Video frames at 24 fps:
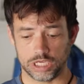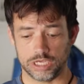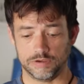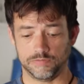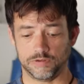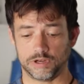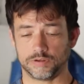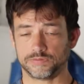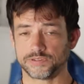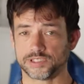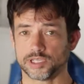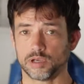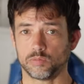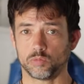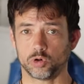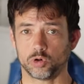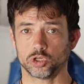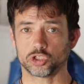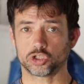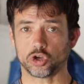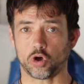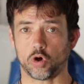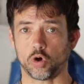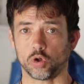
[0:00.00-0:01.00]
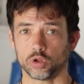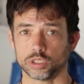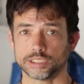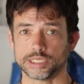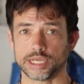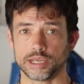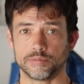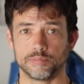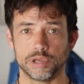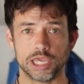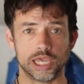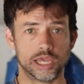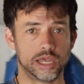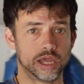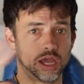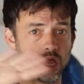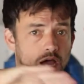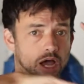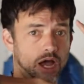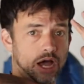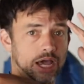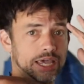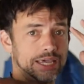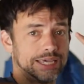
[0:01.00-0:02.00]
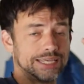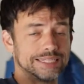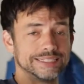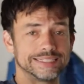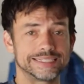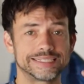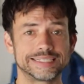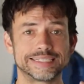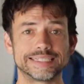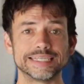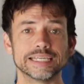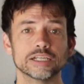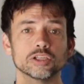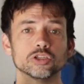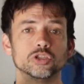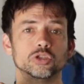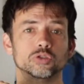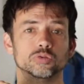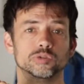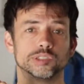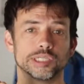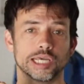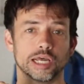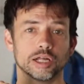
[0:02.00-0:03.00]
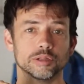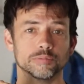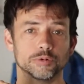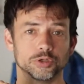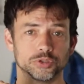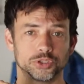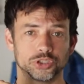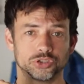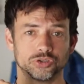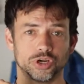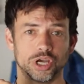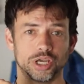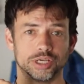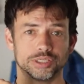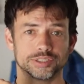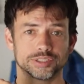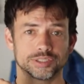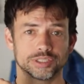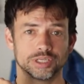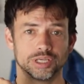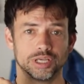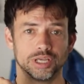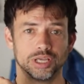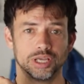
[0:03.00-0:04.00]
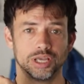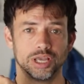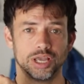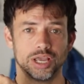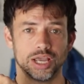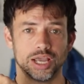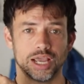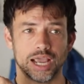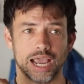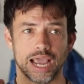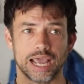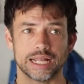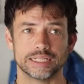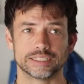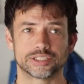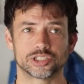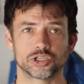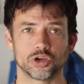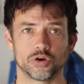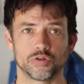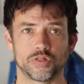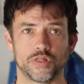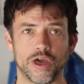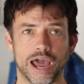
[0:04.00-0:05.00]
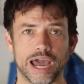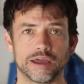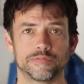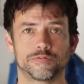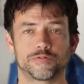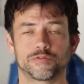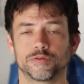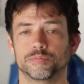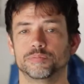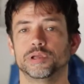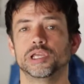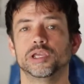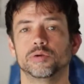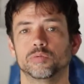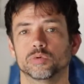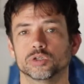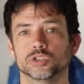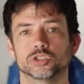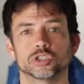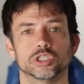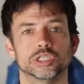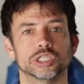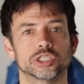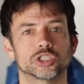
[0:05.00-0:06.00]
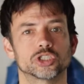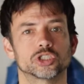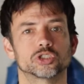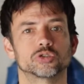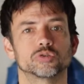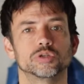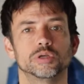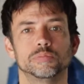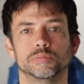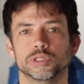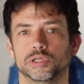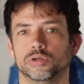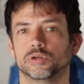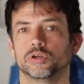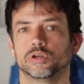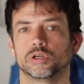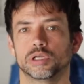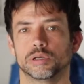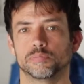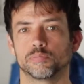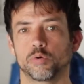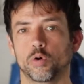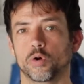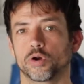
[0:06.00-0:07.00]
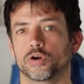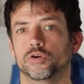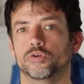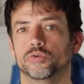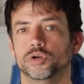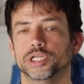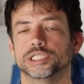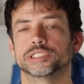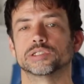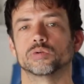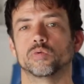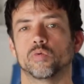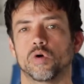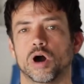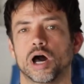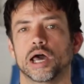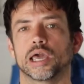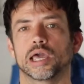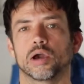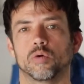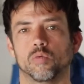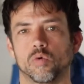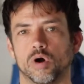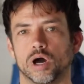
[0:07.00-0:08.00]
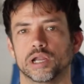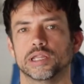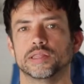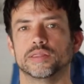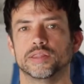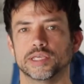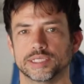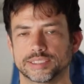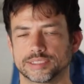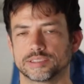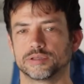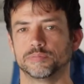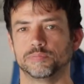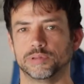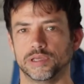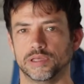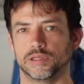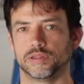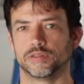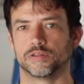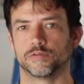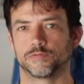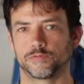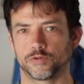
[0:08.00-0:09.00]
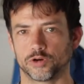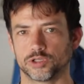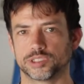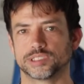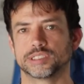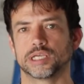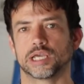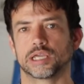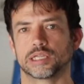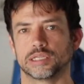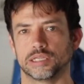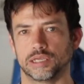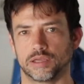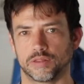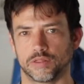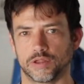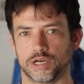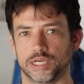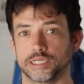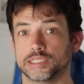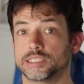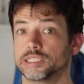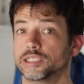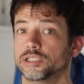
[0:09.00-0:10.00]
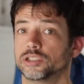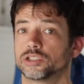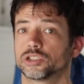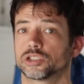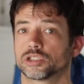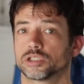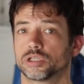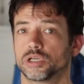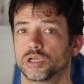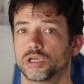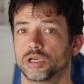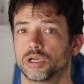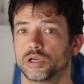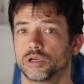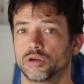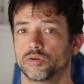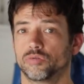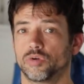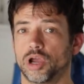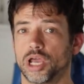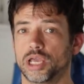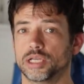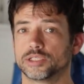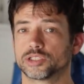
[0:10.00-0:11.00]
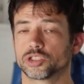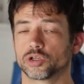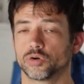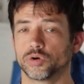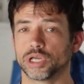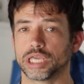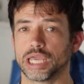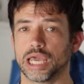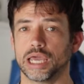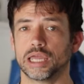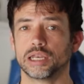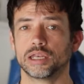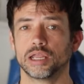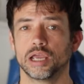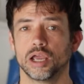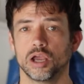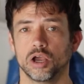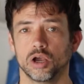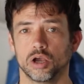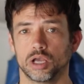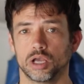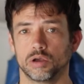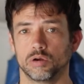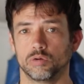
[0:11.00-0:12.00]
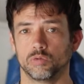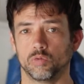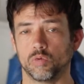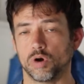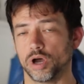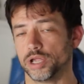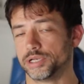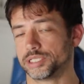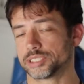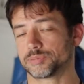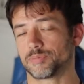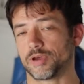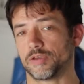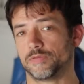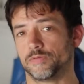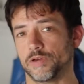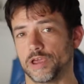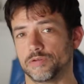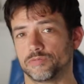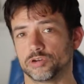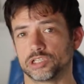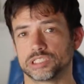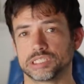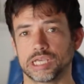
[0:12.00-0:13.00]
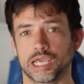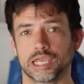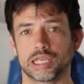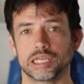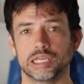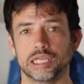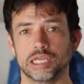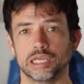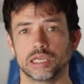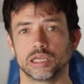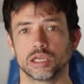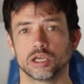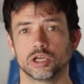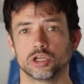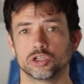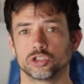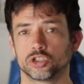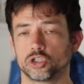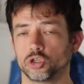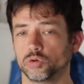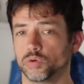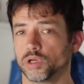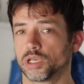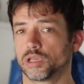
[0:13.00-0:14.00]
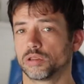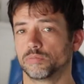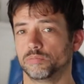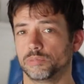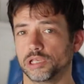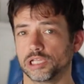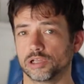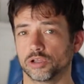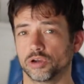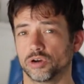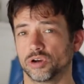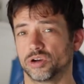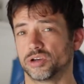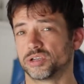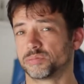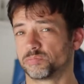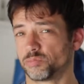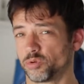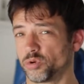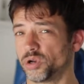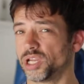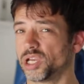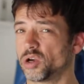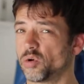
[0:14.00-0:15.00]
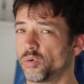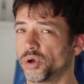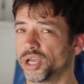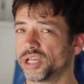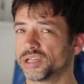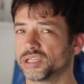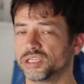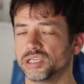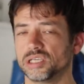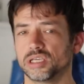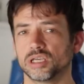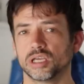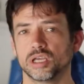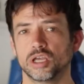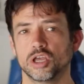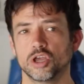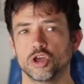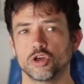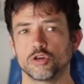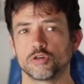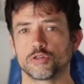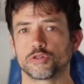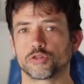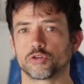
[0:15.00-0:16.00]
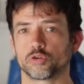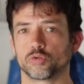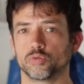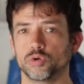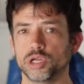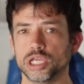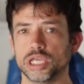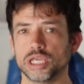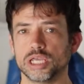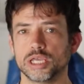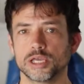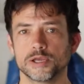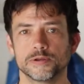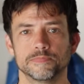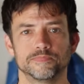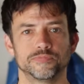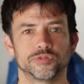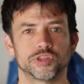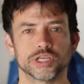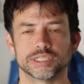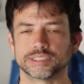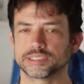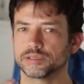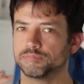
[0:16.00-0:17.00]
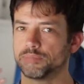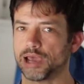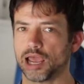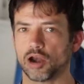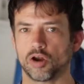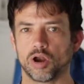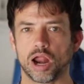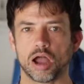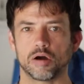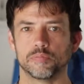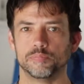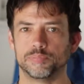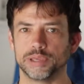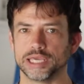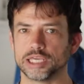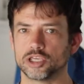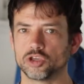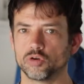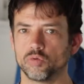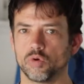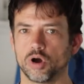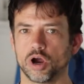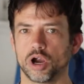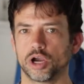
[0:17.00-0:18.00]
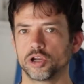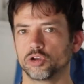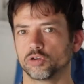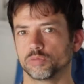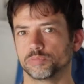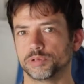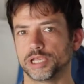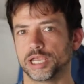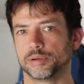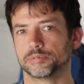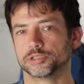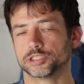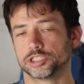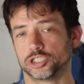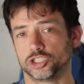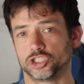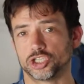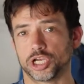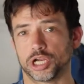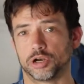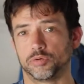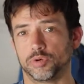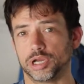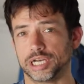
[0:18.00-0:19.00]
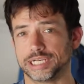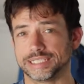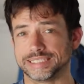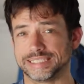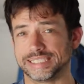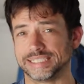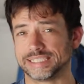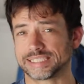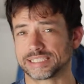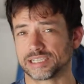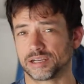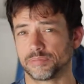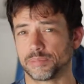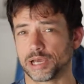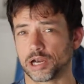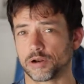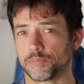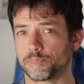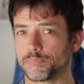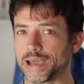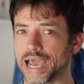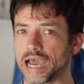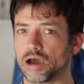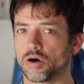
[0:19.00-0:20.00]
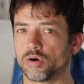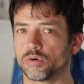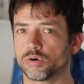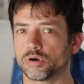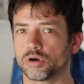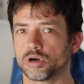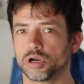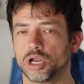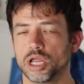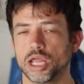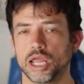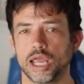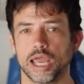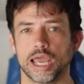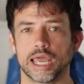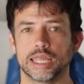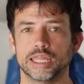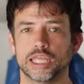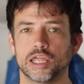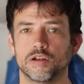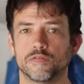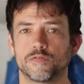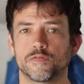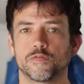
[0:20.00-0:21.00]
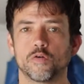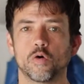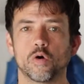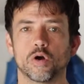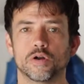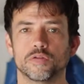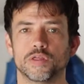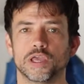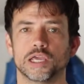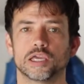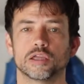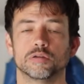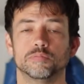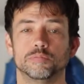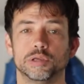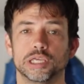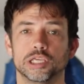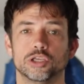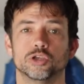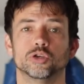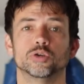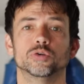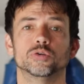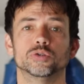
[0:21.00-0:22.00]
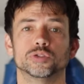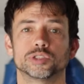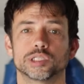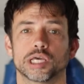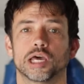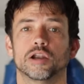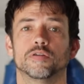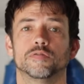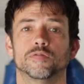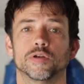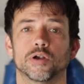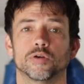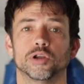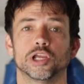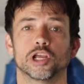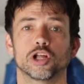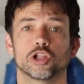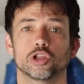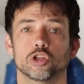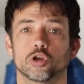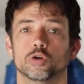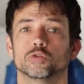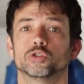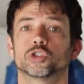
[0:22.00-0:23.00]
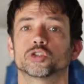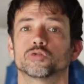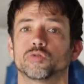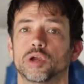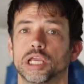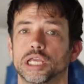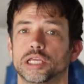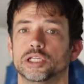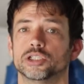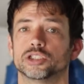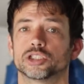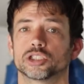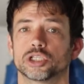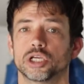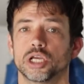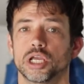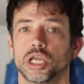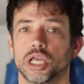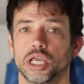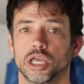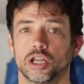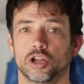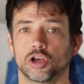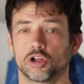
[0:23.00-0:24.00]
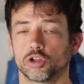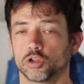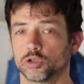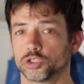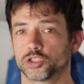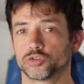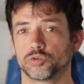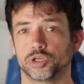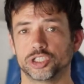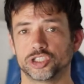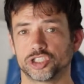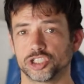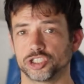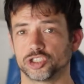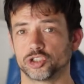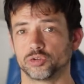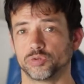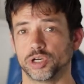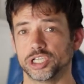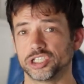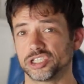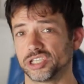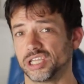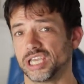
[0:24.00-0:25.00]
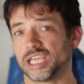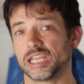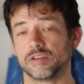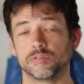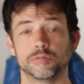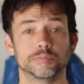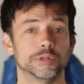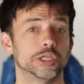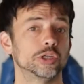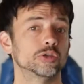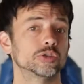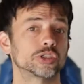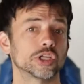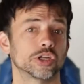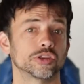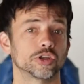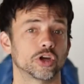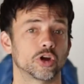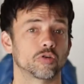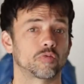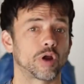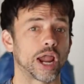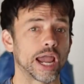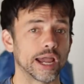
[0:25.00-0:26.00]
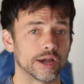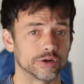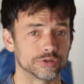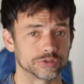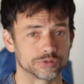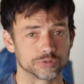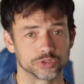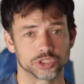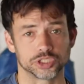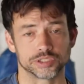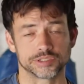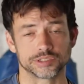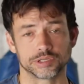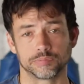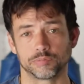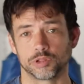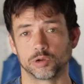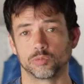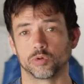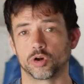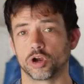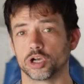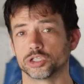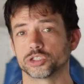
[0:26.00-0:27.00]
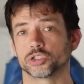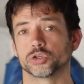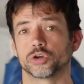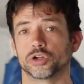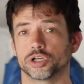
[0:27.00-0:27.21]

even if someone's holding me, I can still use elbow strikes. And so that for me was an extremely important reason why I wanted this to be the first technique that I teach, right? So again, one, it's my favorite technique. Two, it can be learned pretty quickly. Three, doesn't matter how big you are, you'll be able to generate a decent amount of power. And then four, they can be used at a very close range. In a close range situation, they can even be used on the ground, which is something we're also